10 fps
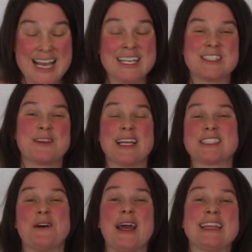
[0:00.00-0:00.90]
So let's
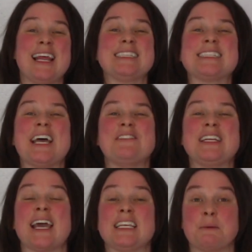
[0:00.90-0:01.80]
go ahead and let's dive
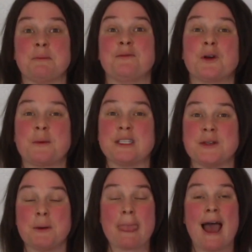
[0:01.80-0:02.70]
in, guys. But before we do,